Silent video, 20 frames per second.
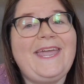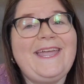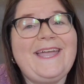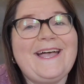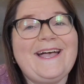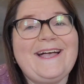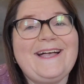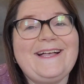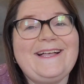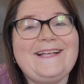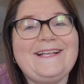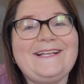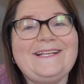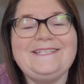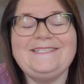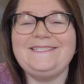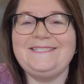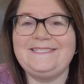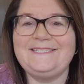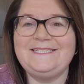Hey
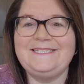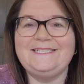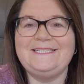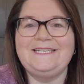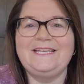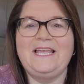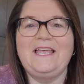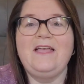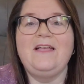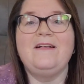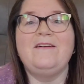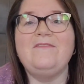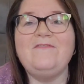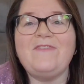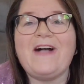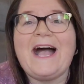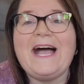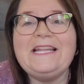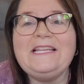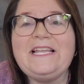guys,
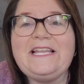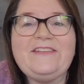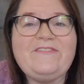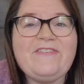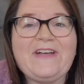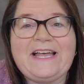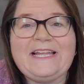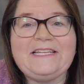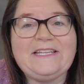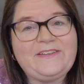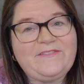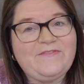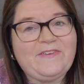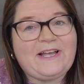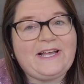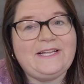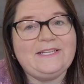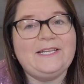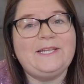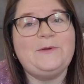finally, finally,
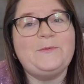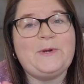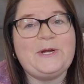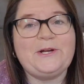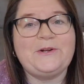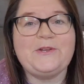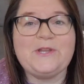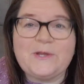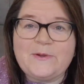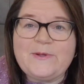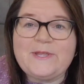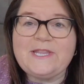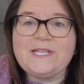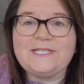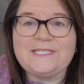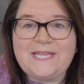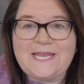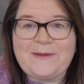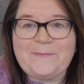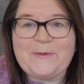finally, we're doing
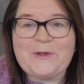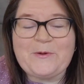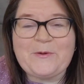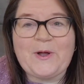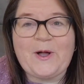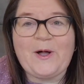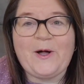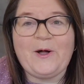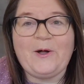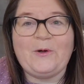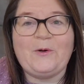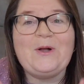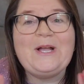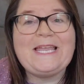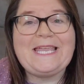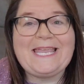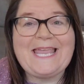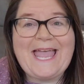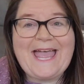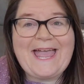the Temu
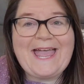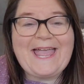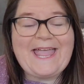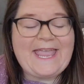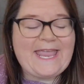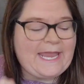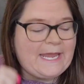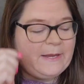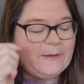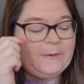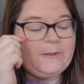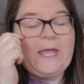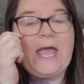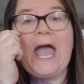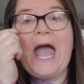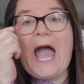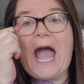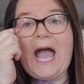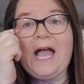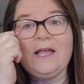haul. Yay!
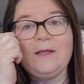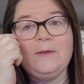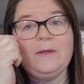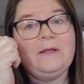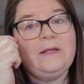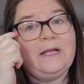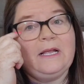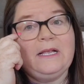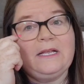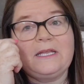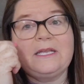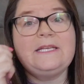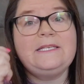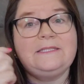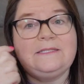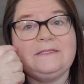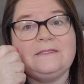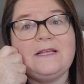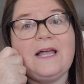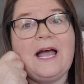
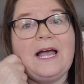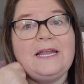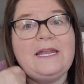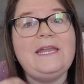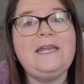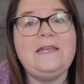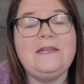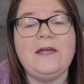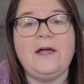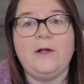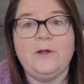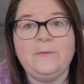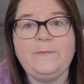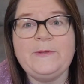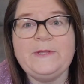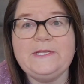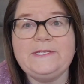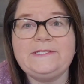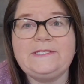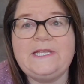Because I need to
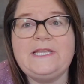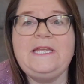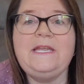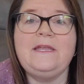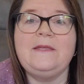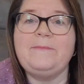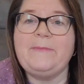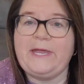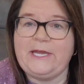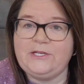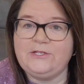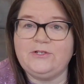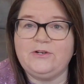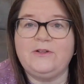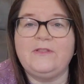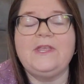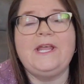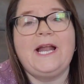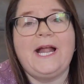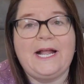open this thing and make
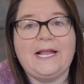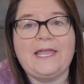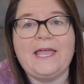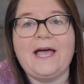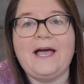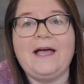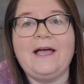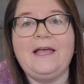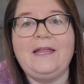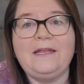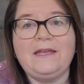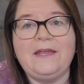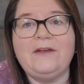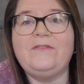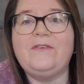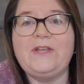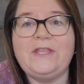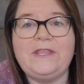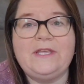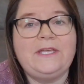sure that I got
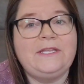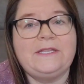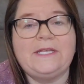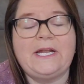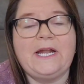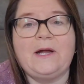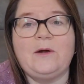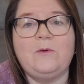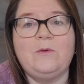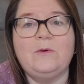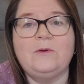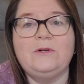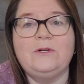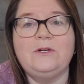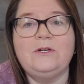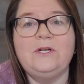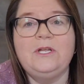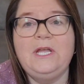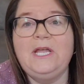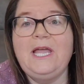everything that I
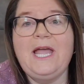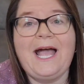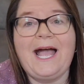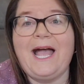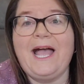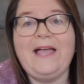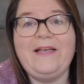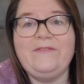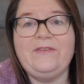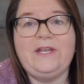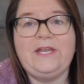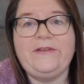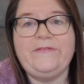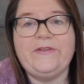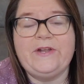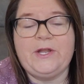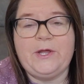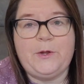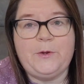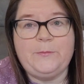ordered. I haven't
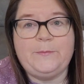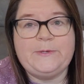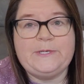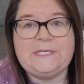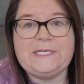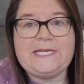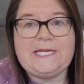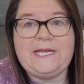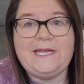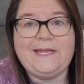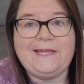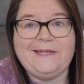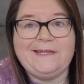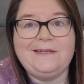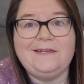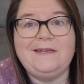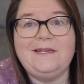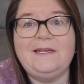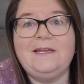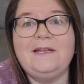even opened it
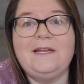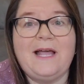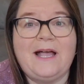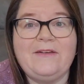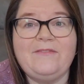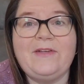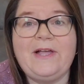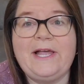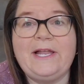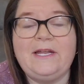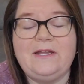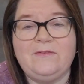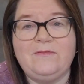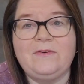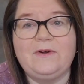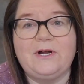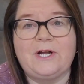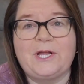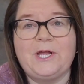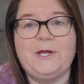yet, and I've had
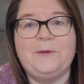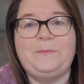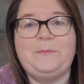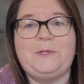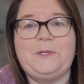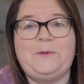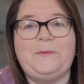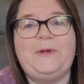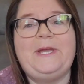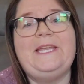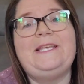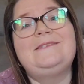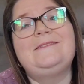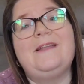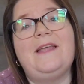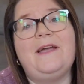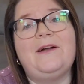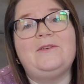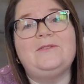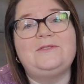it for a couple of
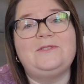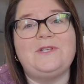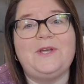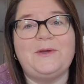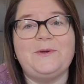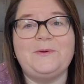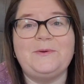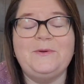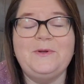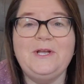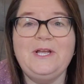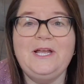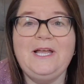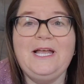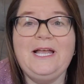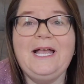weeks now, so